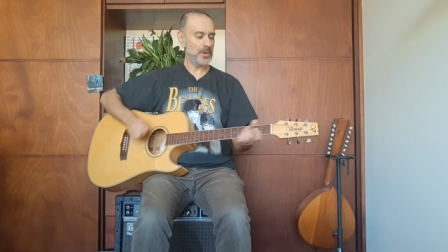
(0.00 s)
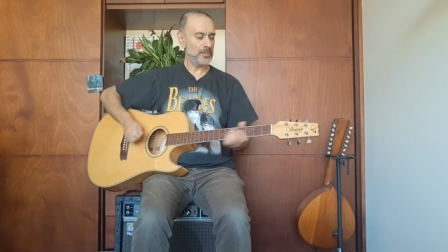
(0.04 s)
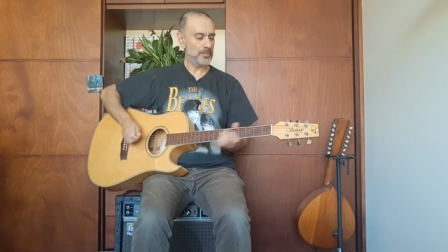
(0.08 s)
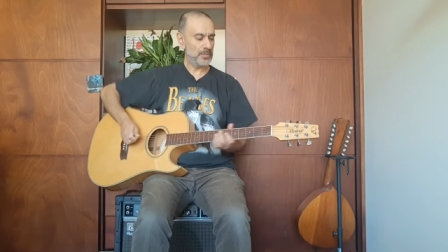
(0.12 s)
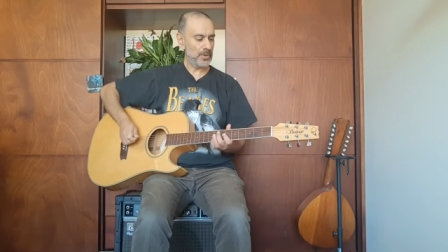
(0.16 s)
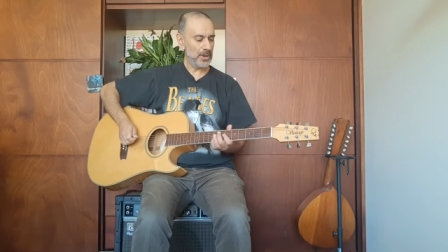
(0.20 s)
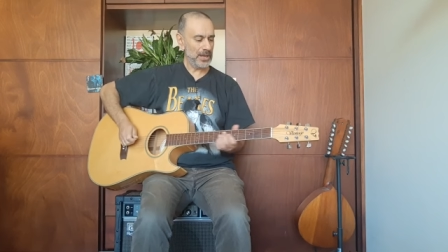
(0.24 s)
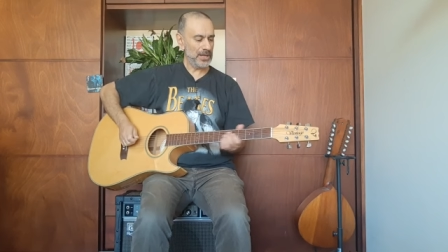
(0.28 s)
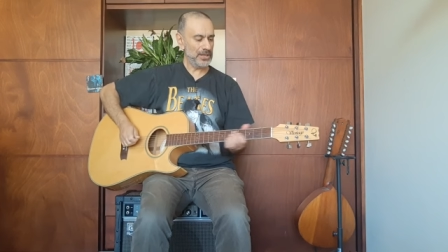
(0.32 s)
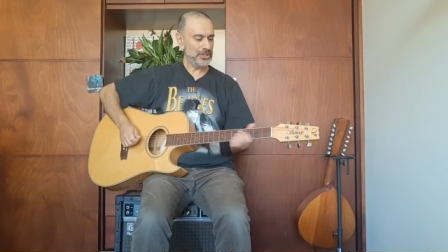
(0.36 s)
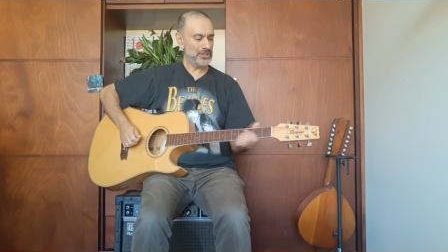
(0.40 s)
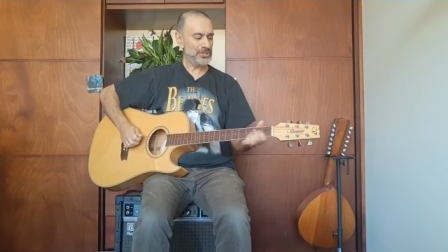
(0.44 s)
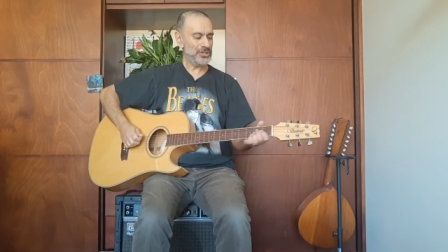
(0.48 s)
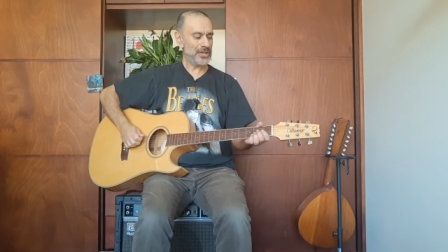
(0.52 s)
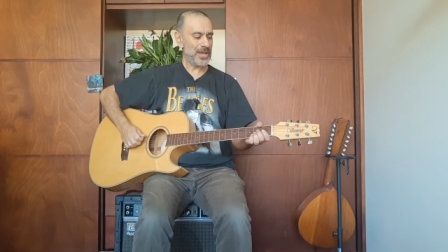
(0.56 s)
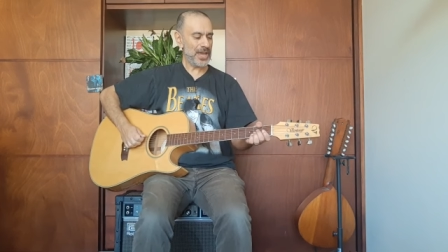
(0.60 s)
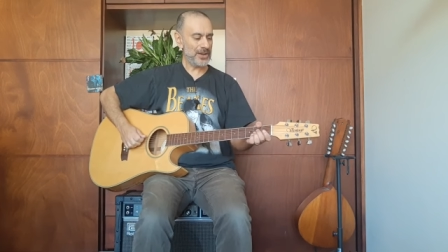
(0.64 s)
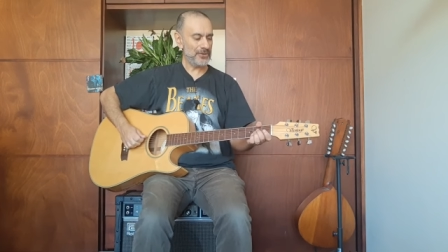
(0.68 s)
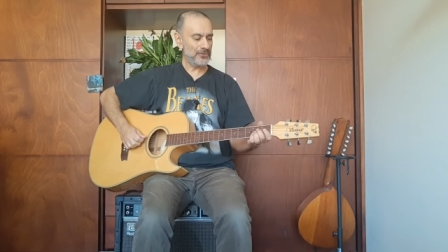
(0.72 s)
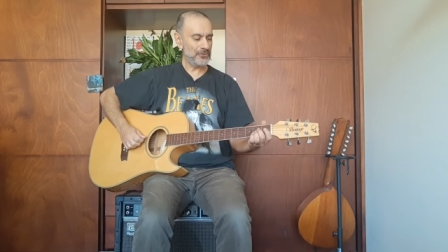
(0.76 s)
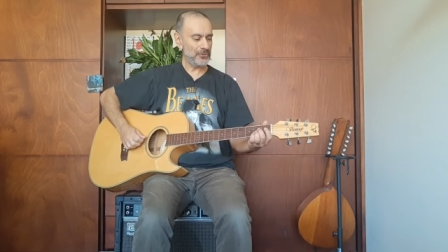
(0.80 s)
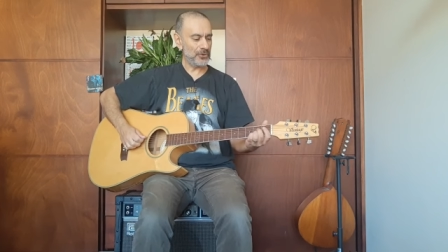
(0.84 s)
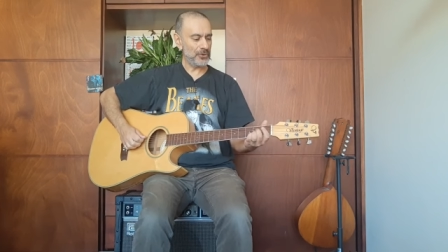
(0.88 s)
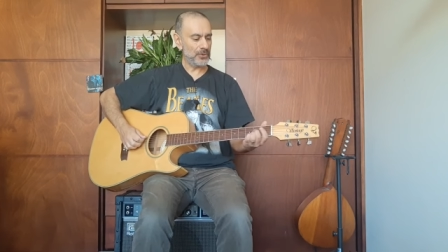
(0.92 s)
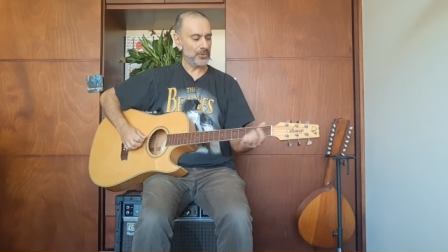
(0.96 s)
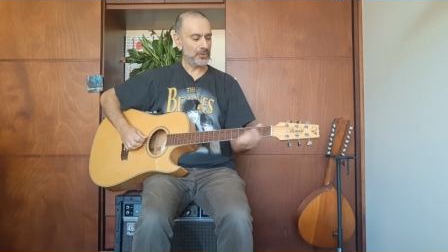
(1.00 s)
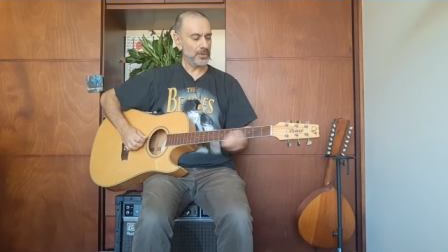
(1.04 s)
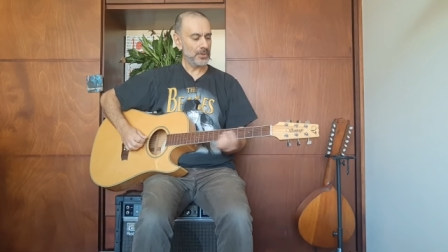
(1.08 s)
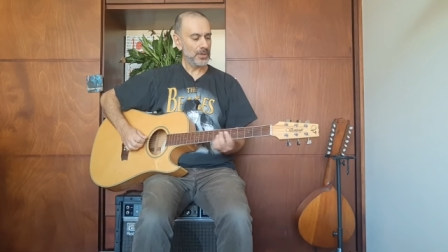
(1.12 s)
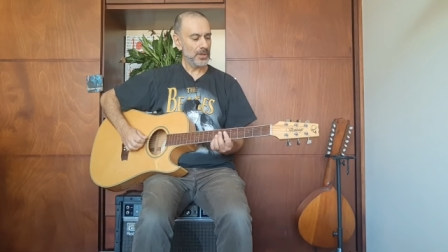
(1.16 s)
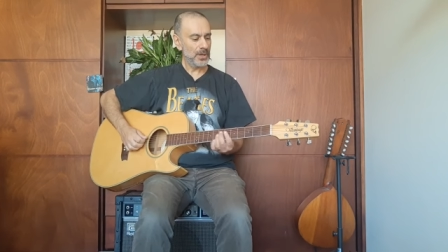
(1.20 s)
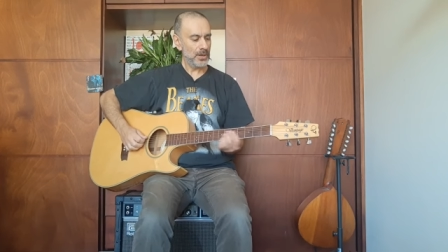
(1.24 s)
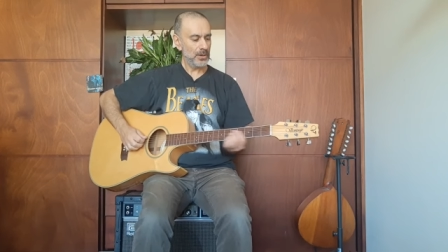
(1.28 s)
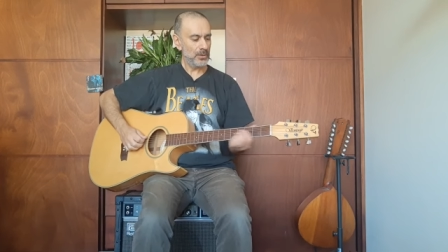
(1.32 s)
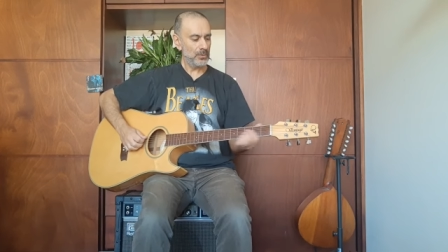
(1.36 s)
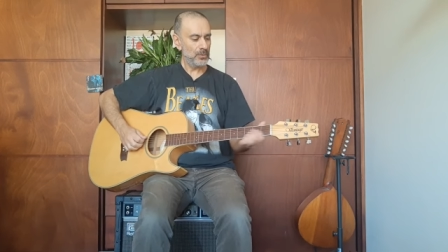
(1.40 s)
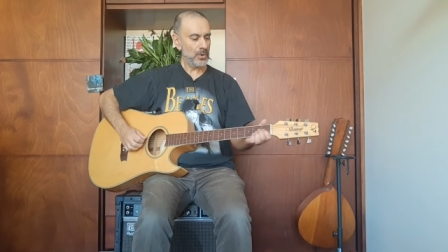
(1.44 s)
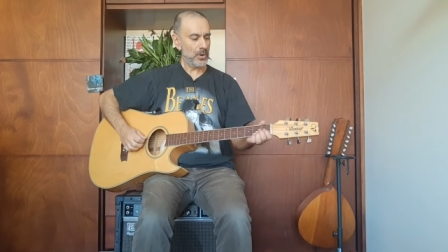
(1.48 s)
But in general,
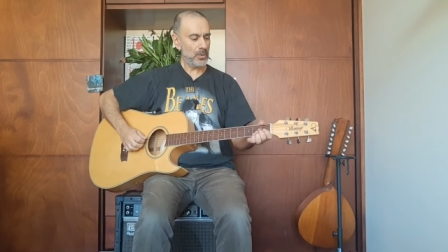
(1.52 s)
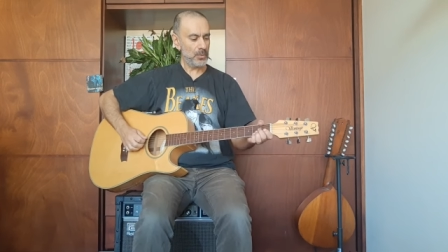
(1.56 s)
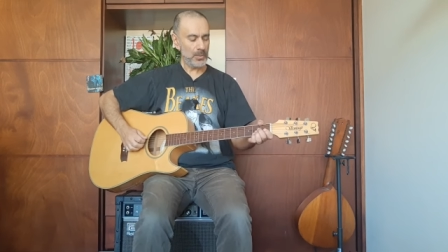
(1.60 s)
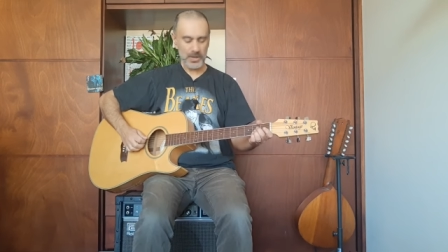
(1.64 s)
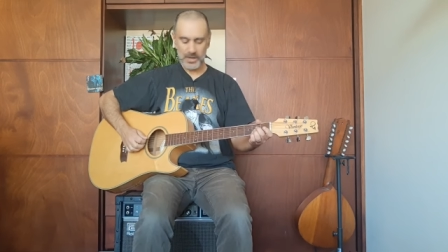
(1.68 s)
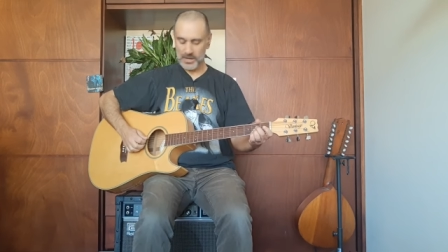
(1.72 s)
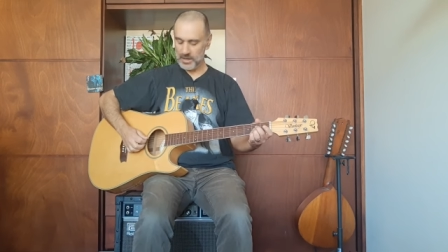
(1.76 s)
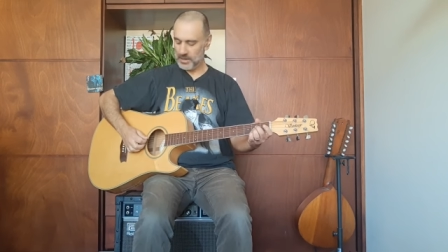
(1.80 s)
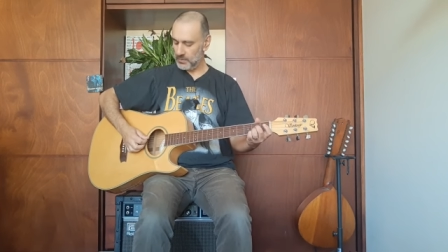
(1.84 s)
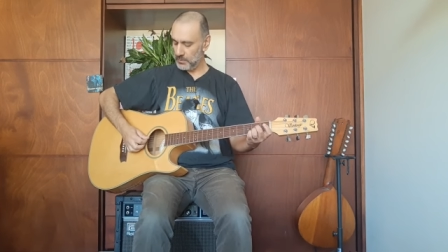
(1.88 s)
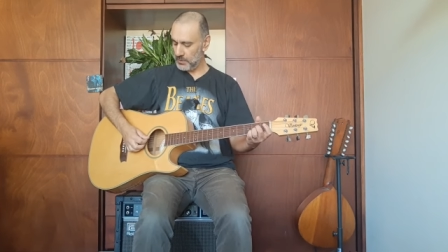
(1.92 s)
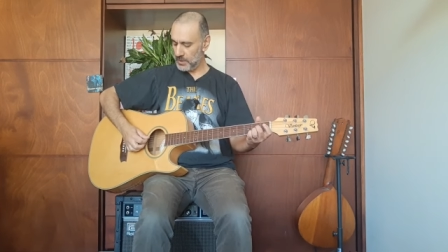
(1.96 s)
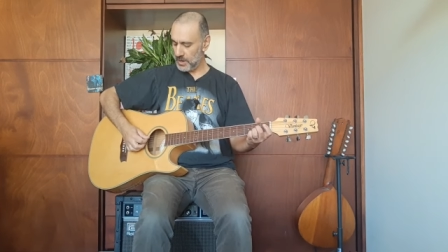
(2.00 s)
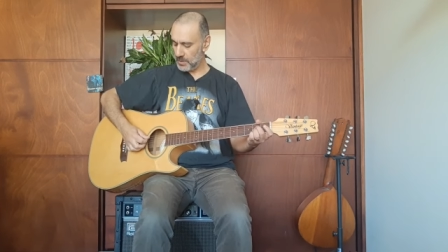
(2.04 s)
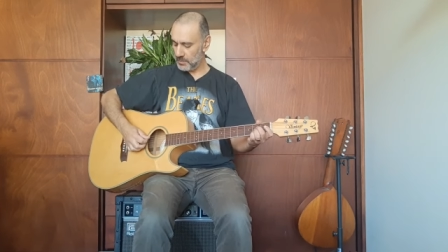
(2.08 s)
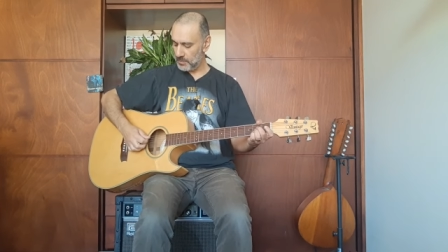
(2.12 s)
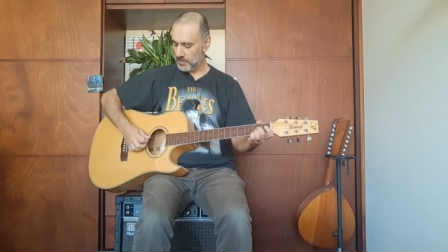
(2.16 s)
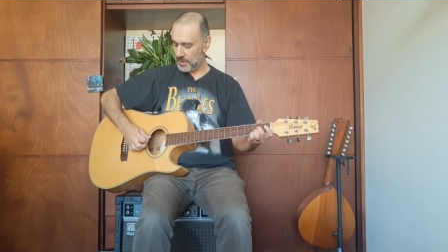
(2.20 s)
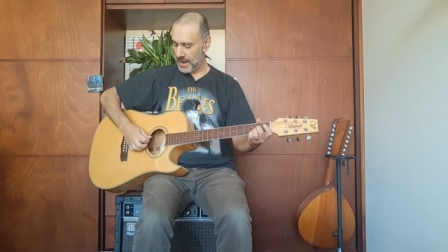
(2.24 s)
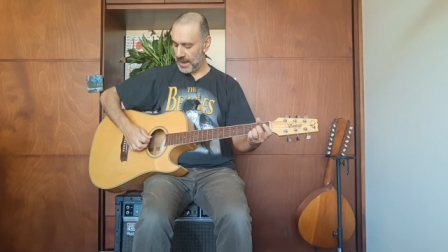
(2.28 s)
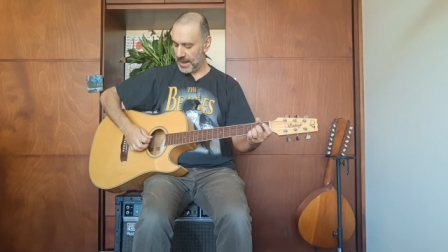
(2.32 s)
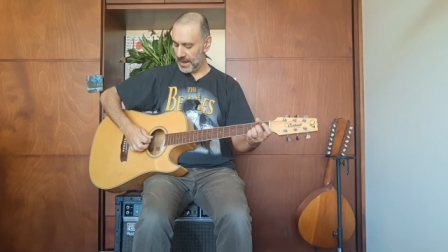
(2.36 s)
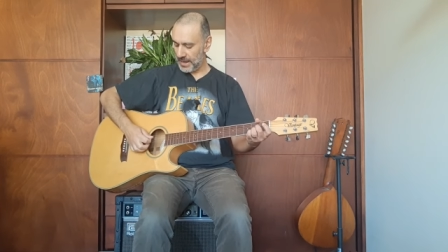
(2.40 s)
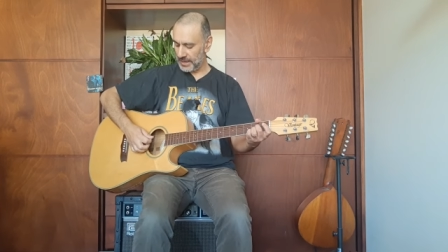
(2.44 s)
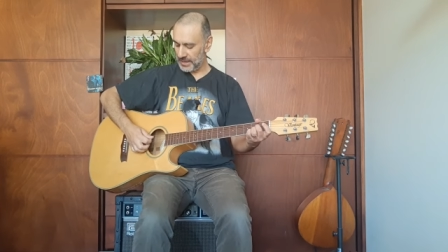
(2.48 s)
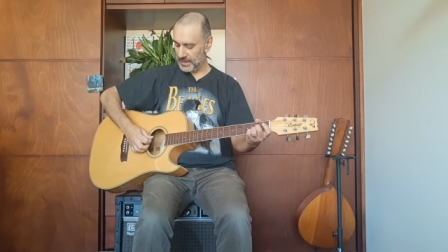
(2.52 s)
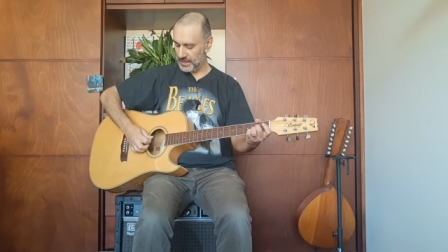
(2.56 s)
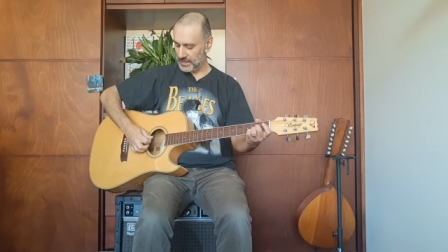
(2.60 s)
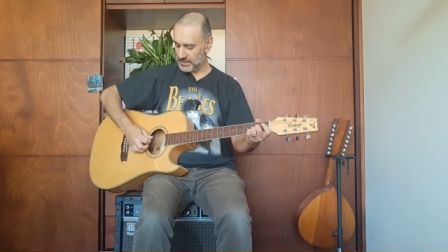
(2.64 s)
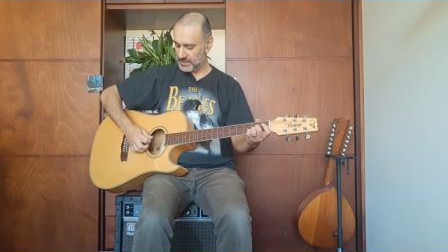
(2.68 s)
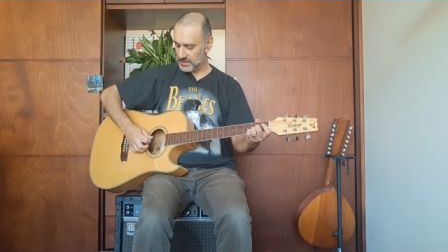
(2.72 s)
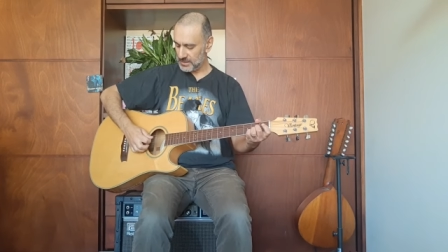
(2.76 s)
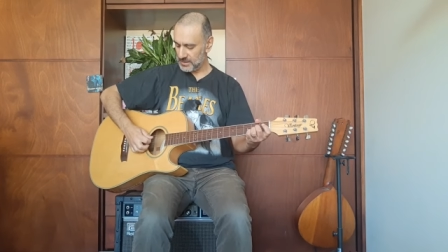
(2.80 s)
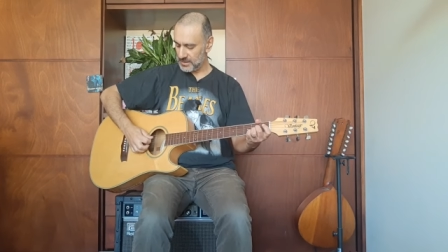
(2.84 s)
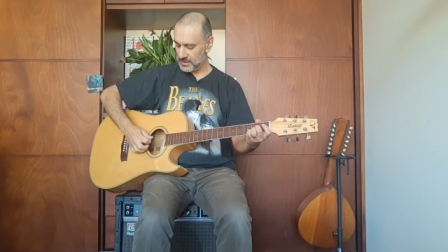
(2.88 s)
what we, we are playing is